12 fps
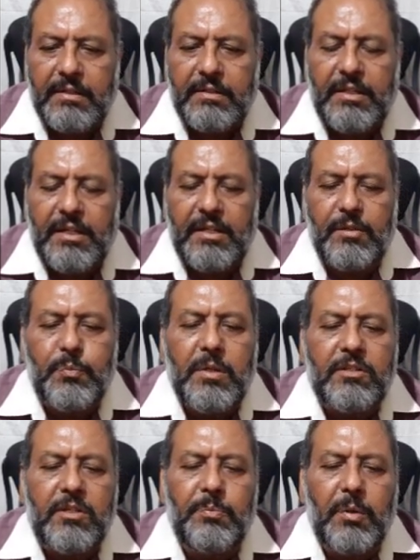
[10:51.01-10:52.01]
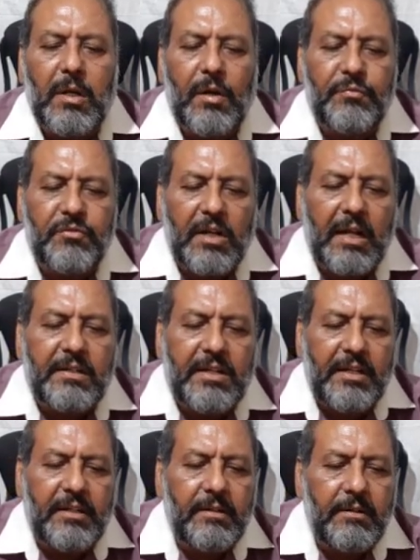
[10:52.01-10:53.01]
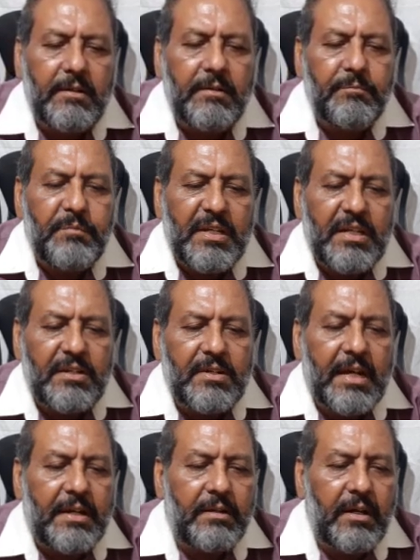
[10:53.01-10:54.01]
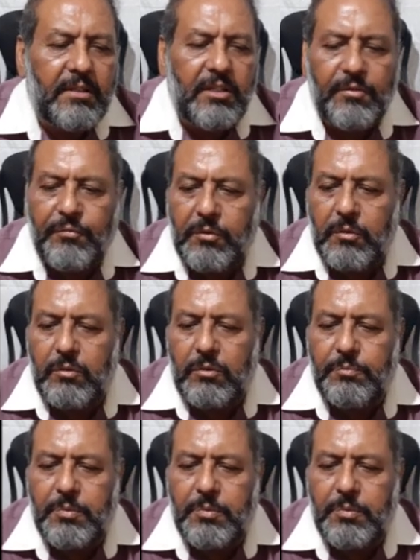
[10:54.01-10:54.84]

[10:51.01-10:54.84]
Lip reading: There is principle of salting meat and other food